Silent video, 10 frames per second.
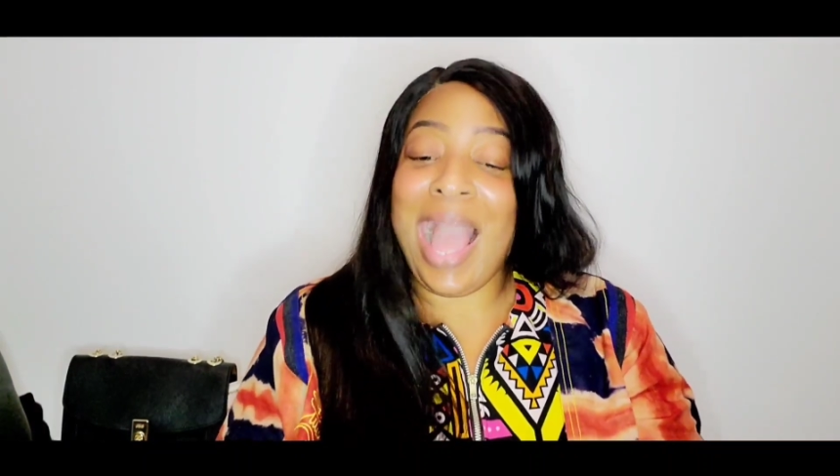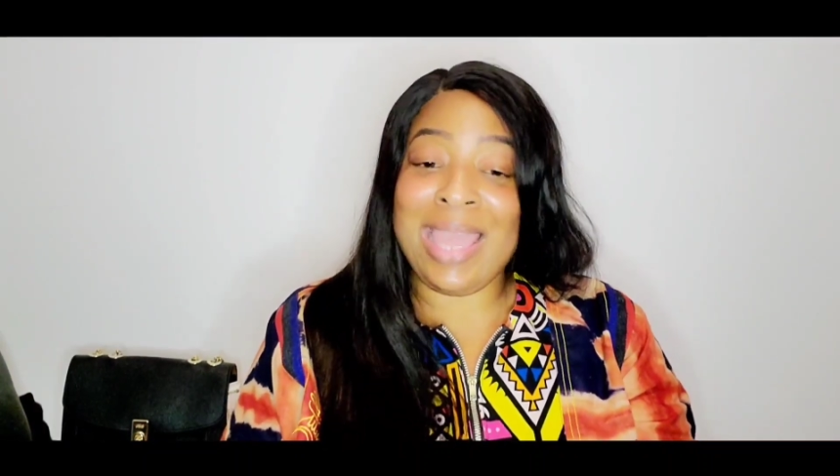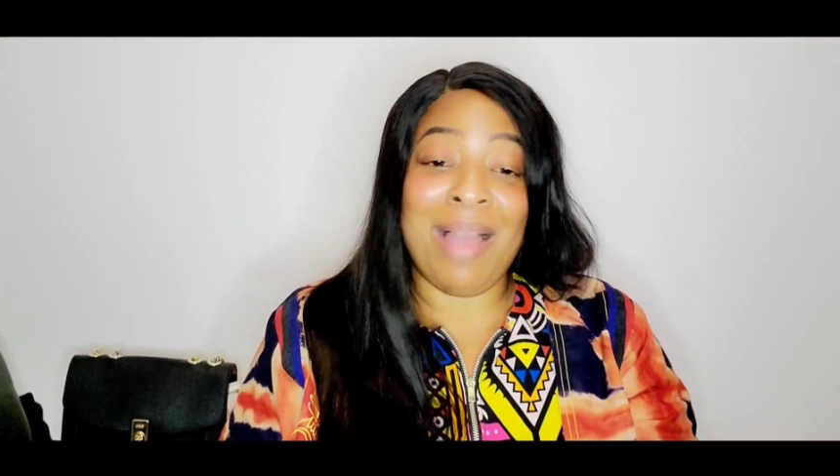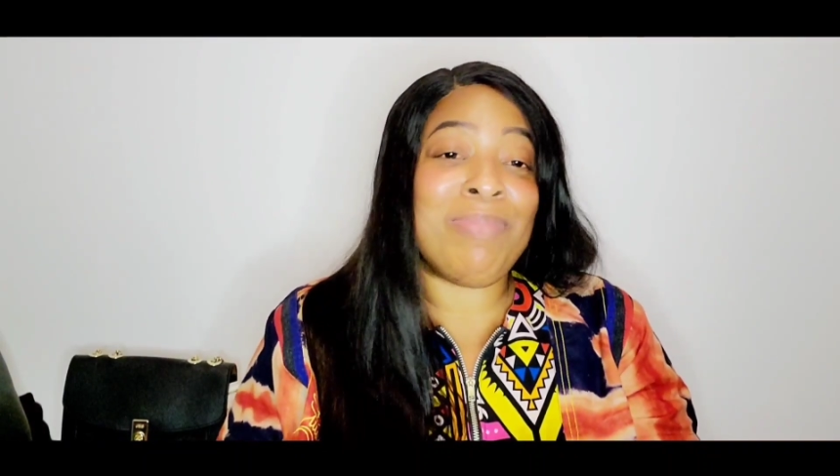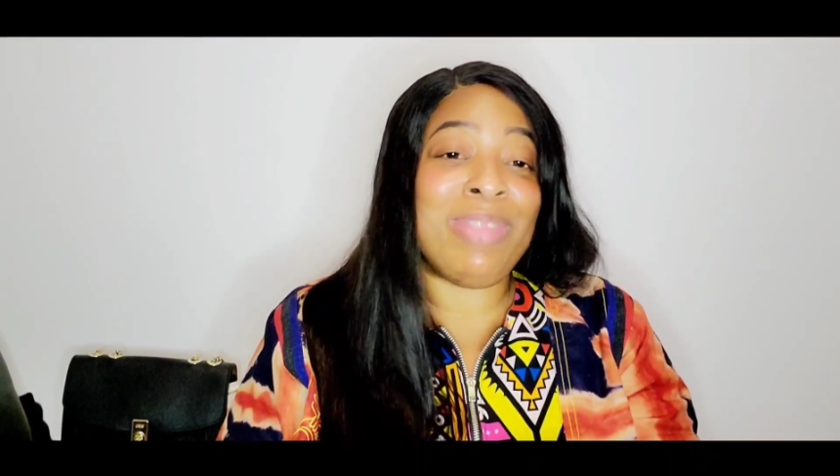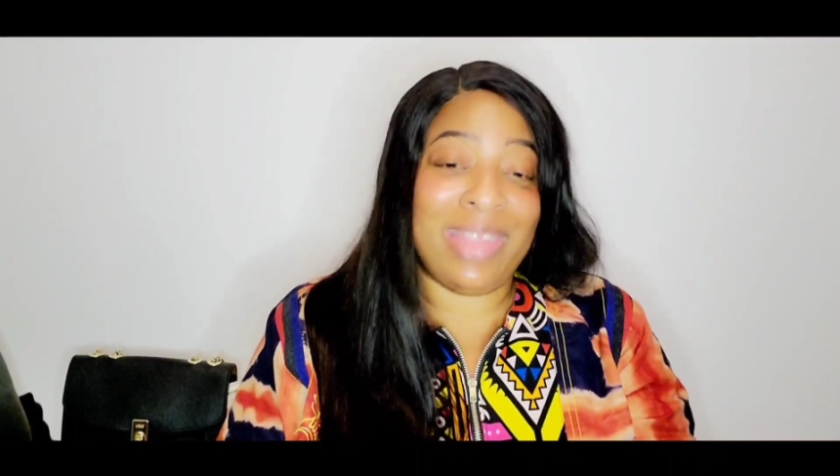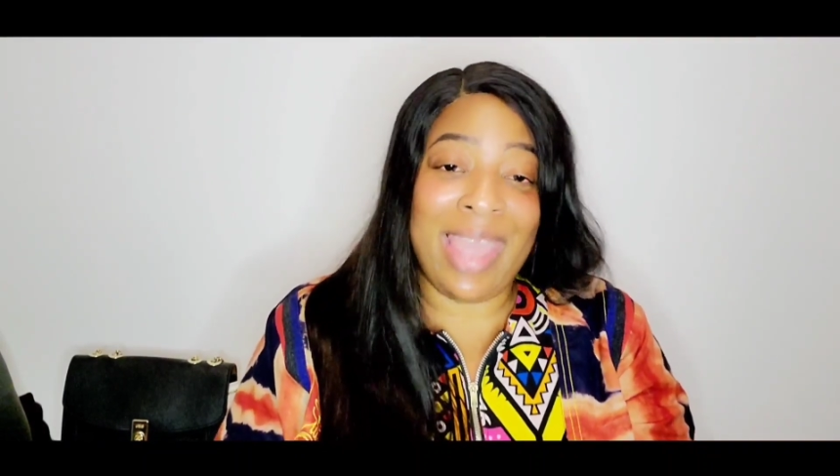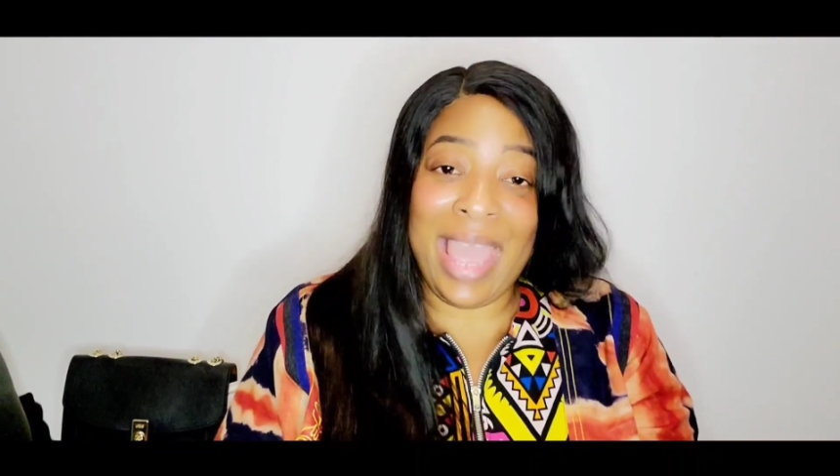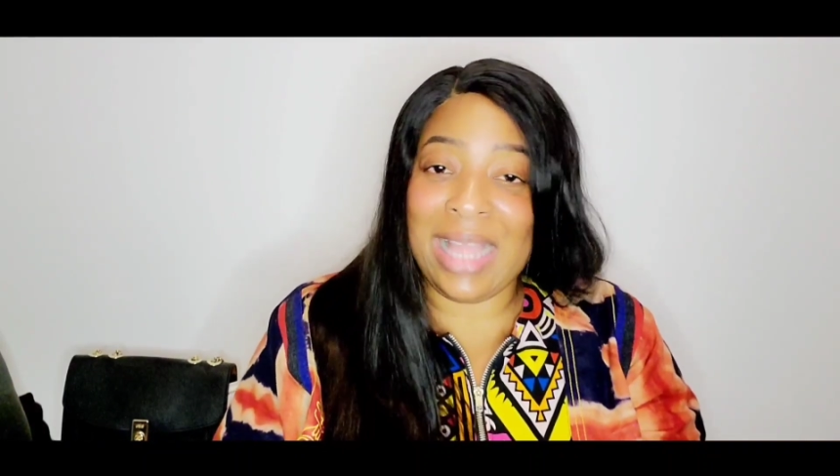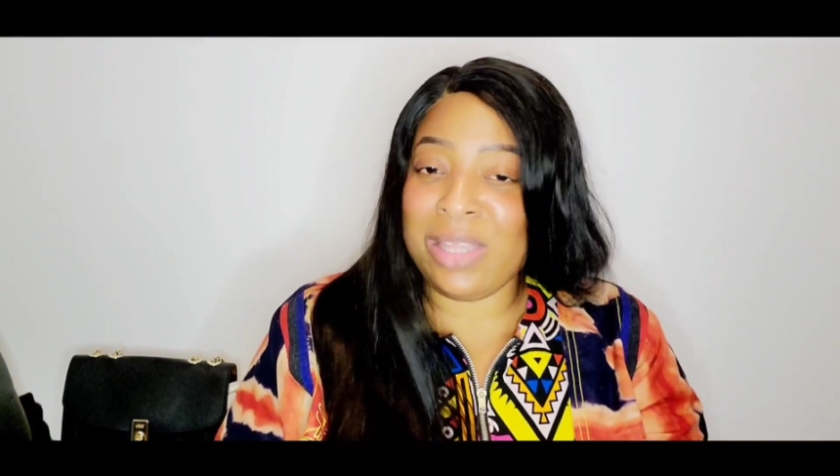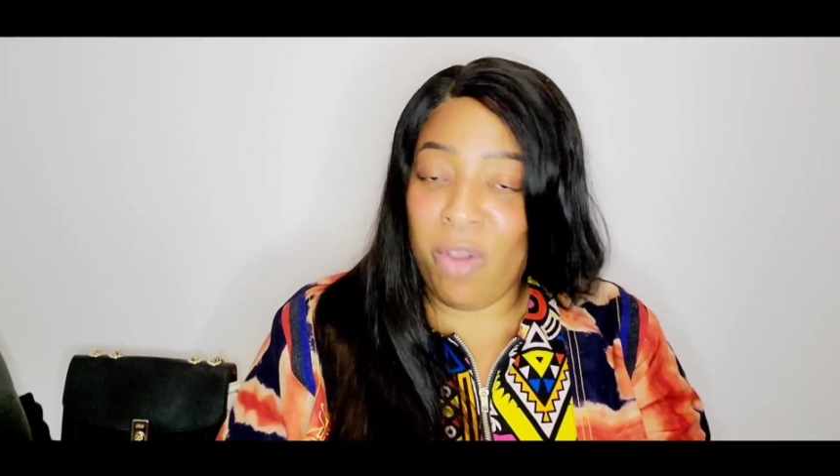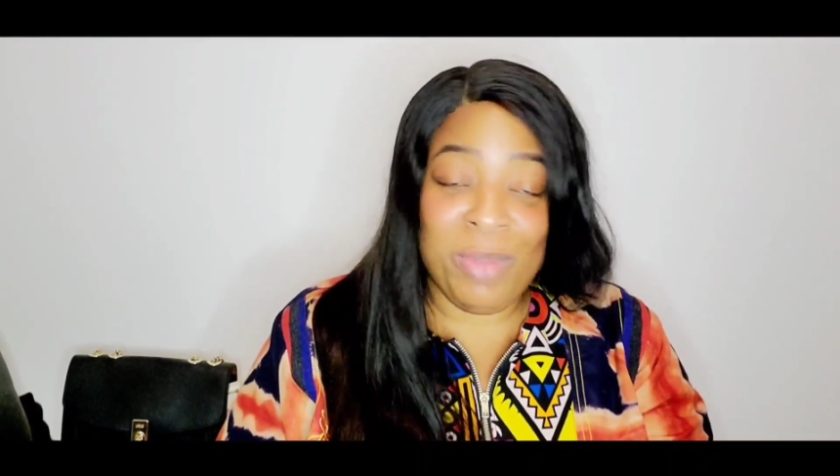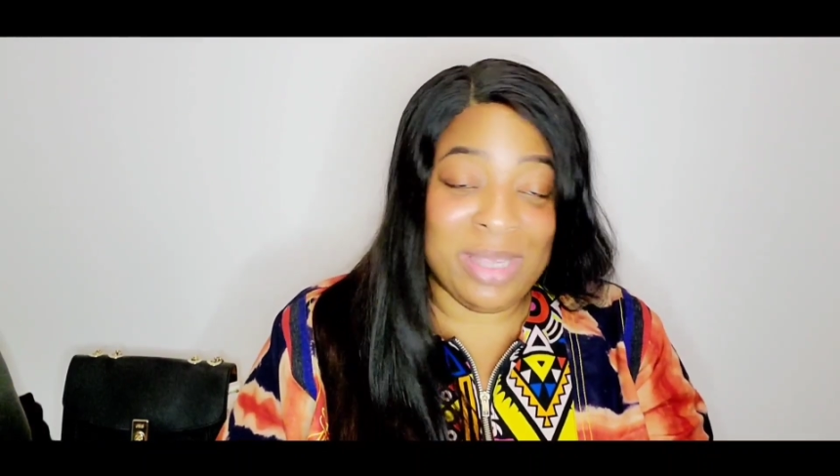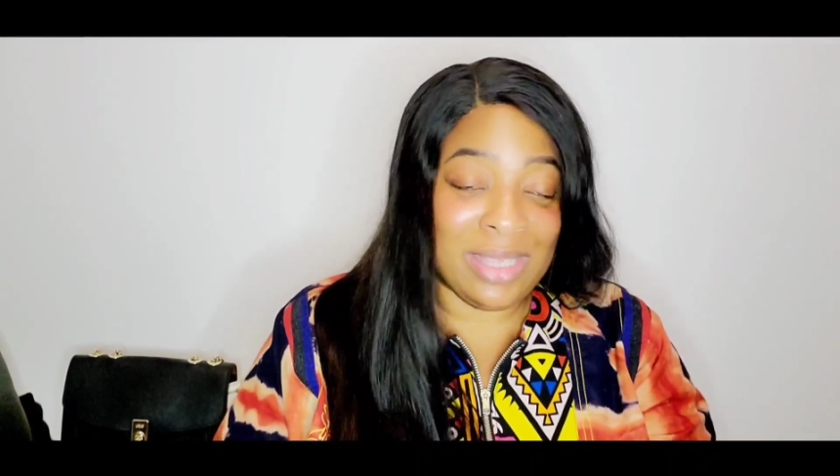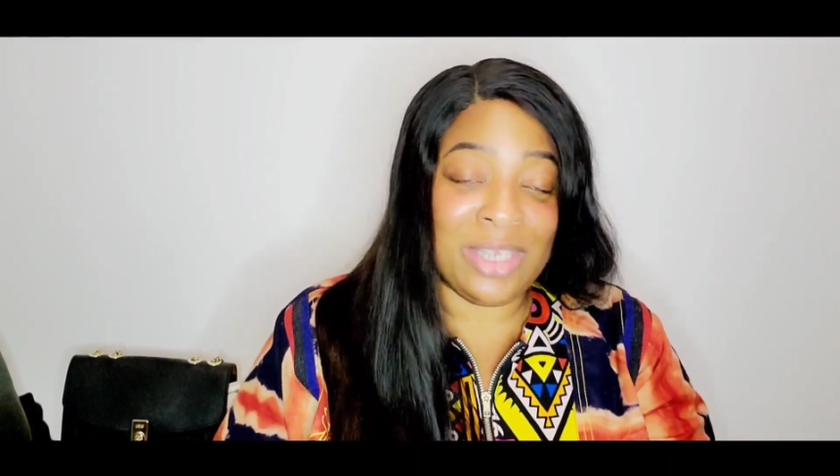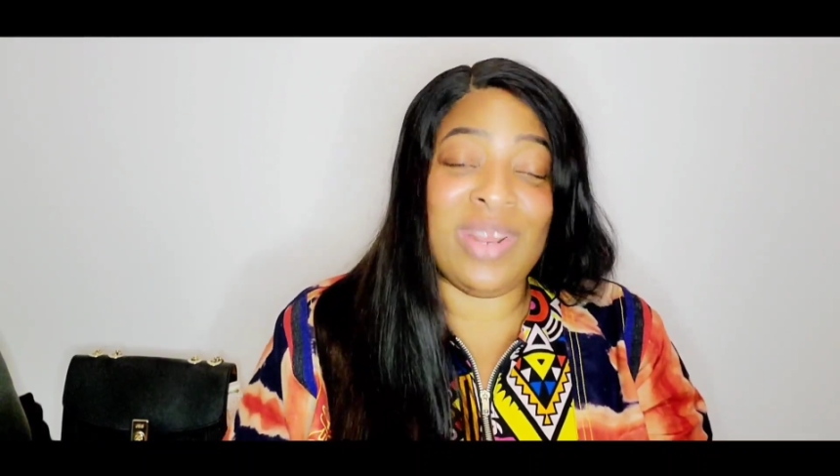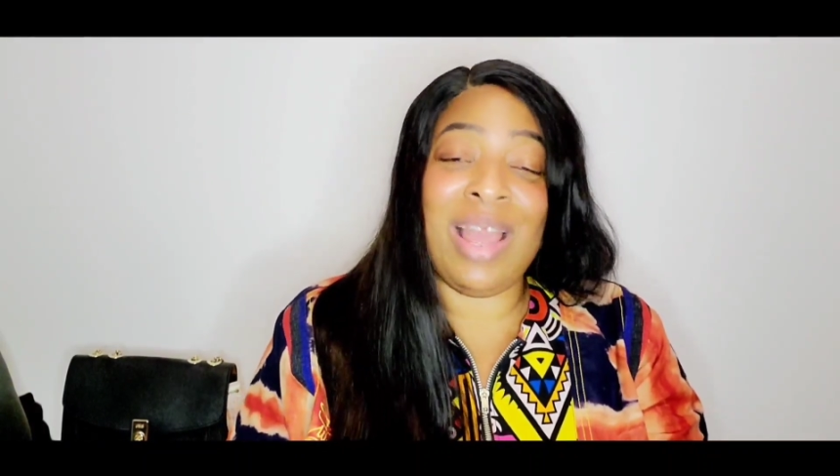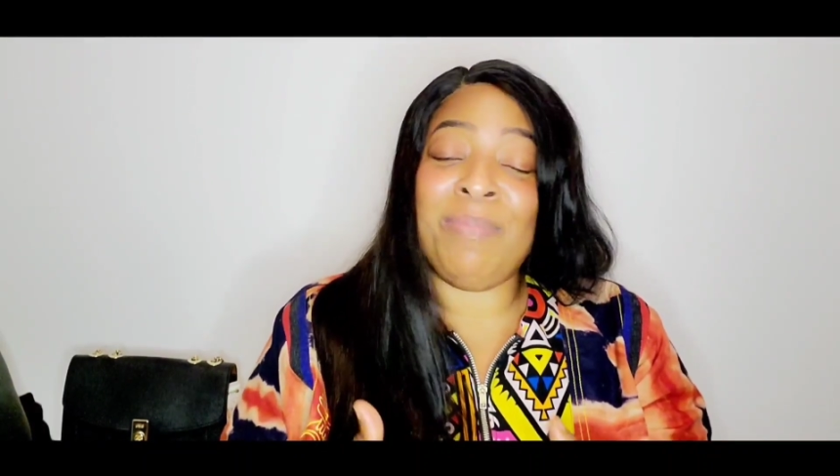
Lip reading: I am there at the comment section.